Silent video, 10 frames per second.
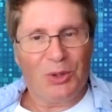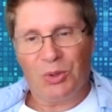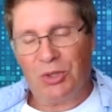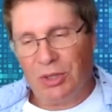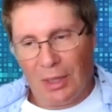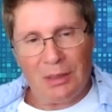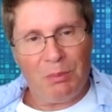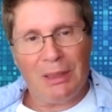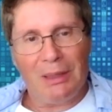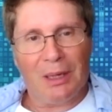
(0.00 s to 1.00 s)
just
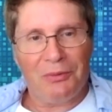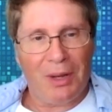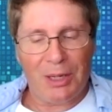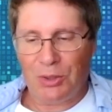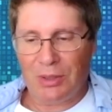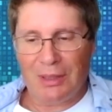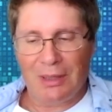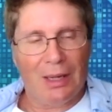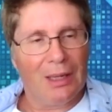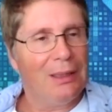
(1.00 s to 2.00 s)
by the reflection
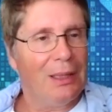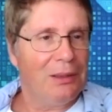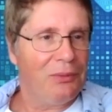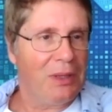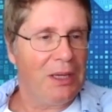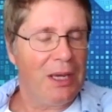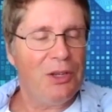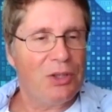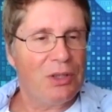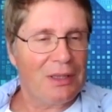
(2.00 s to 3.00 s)
and
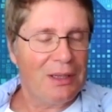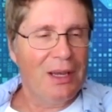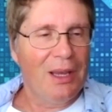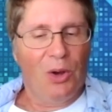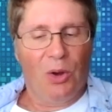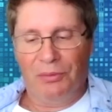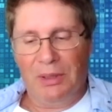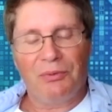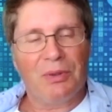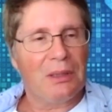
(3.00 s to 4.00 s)
identification of
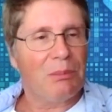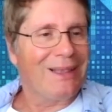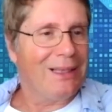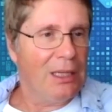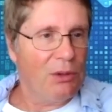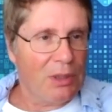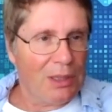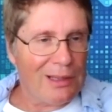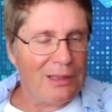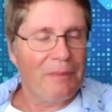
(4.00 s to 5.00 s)
different
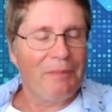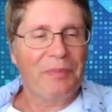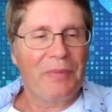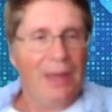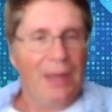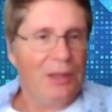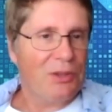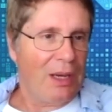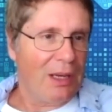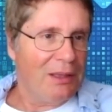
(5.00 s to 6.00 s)
materials
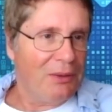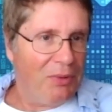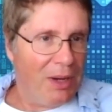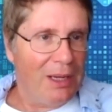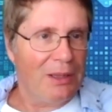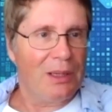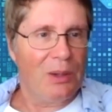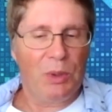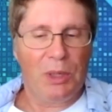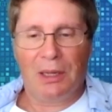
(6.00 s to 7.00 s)
inside the vein,
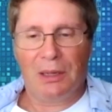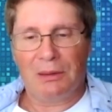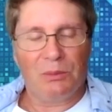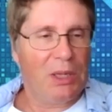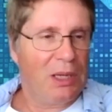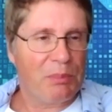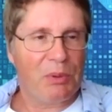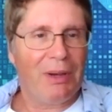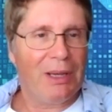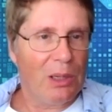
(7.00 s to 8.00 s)
we can
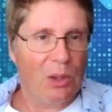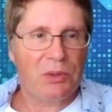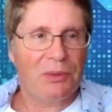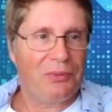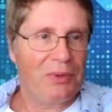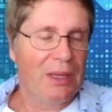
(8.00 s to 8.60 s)
provide a lot of